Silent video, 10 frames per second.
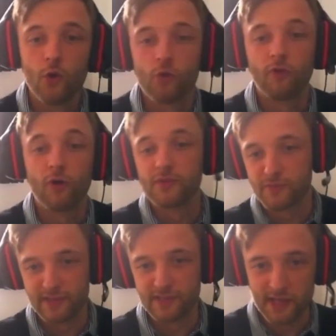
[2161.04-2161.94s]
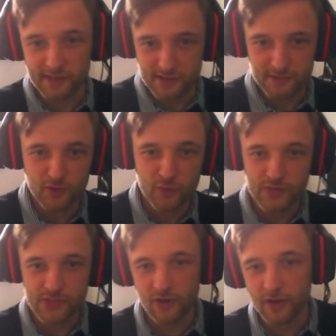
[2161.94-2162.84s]
Rome has been sacked
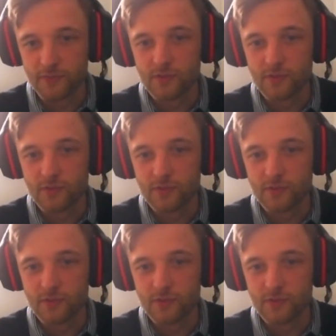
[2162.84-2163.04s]
numerous times.